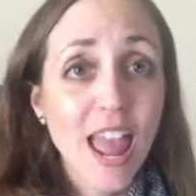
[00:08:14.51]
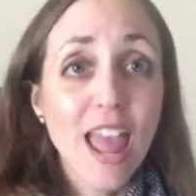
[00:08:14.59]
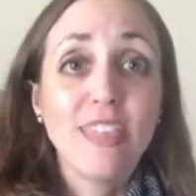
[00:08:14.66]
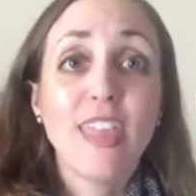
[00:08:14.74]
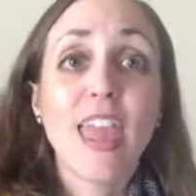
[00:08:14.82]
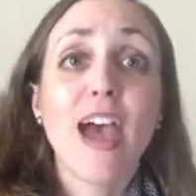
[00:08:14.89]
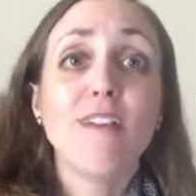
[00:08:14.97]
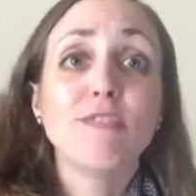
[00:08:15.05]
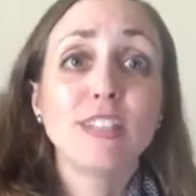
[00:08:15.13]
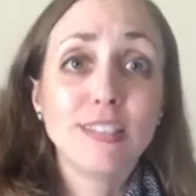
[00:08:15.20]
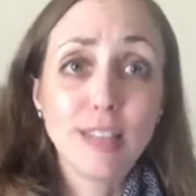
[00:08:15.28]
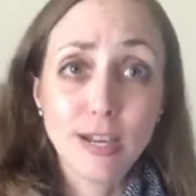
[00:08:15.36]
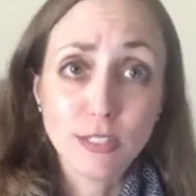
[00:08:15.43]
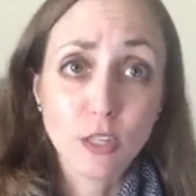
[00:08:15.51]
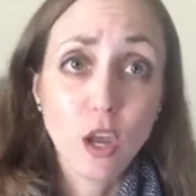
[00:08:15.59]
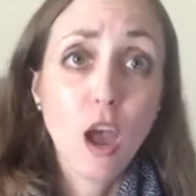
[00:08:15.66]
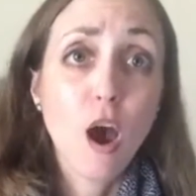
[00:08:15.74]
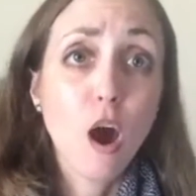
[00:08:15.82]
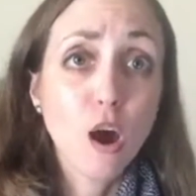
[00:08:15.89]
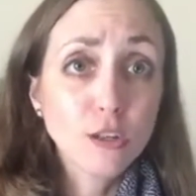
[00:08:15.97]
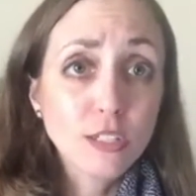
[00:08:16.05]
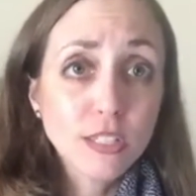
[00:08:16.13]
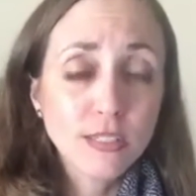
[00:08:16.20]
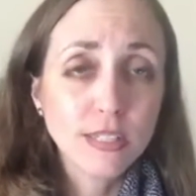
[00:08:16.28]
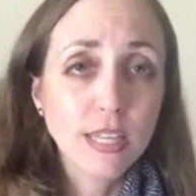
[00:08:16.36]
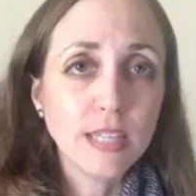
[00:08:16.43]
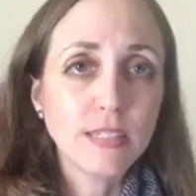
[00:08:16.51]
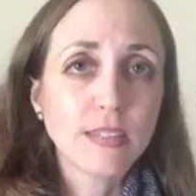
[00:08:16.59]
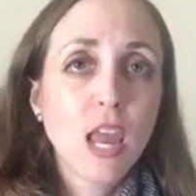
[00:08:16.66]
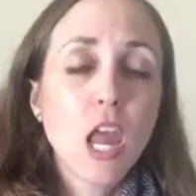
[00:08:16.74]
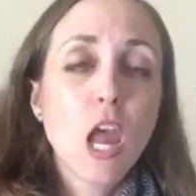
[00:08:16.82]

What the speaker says: and they have less heart disease.